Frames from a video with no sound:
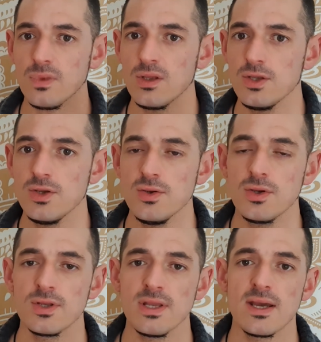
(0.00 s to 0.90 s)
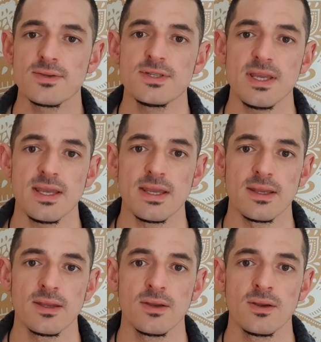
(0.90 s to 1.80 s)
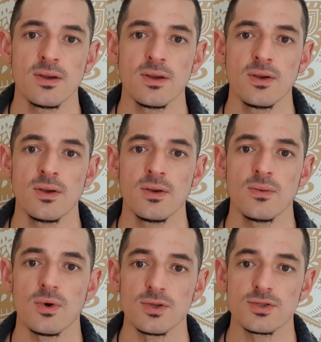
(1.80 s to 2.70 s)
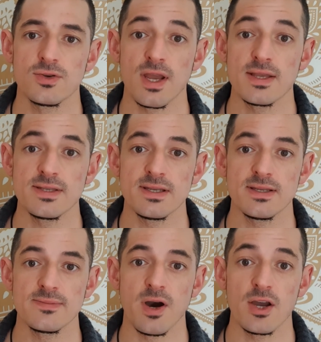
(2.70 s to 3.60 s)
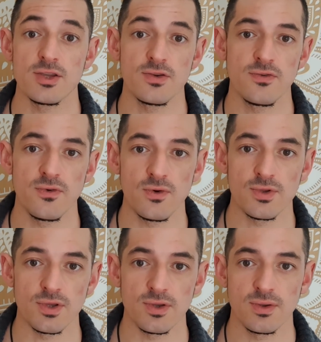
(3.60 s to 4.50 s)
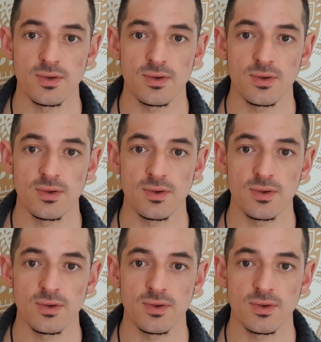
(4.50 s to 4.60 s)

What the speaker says: you can now see was created by you for you.